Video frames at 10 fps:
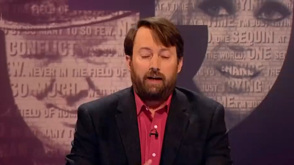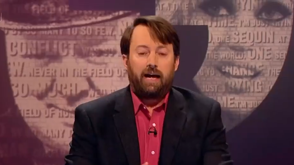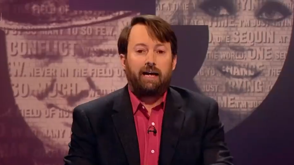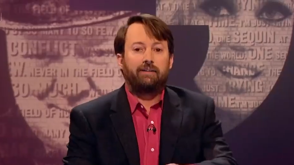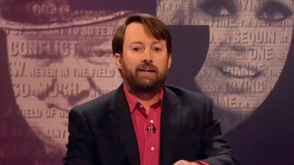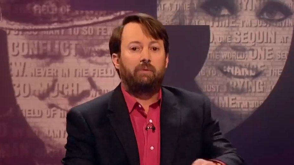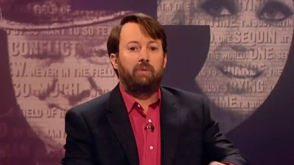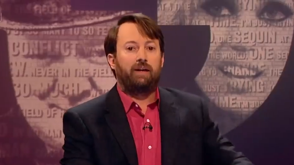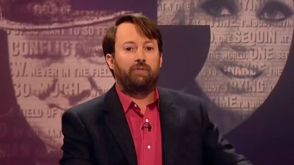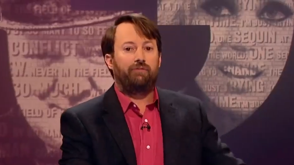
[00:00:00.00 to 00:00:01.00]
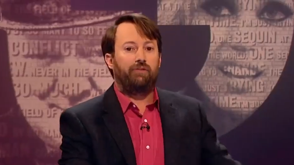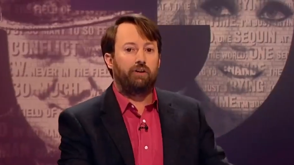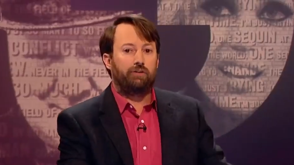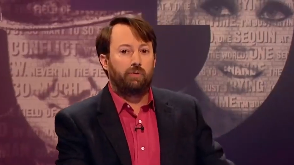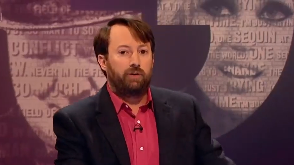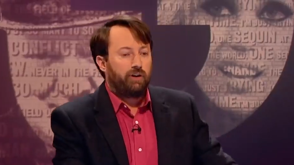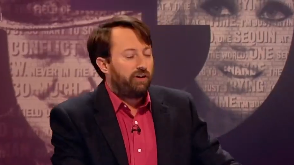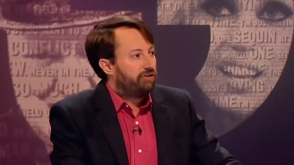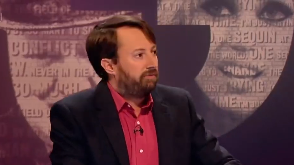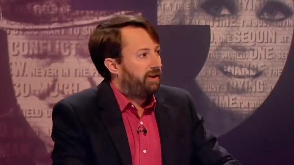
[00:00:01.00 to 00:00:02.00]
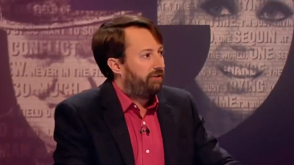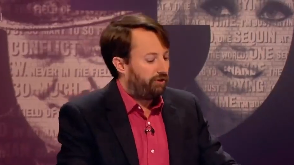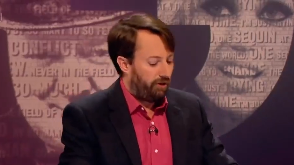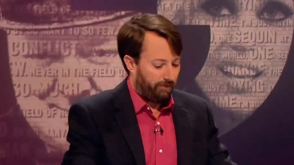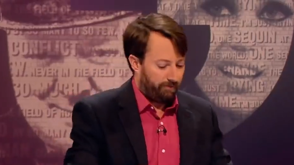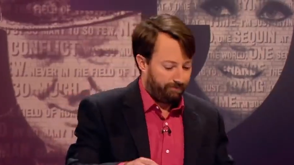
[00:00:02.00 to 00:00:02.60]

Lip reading: And can we have the first quotation, please, John?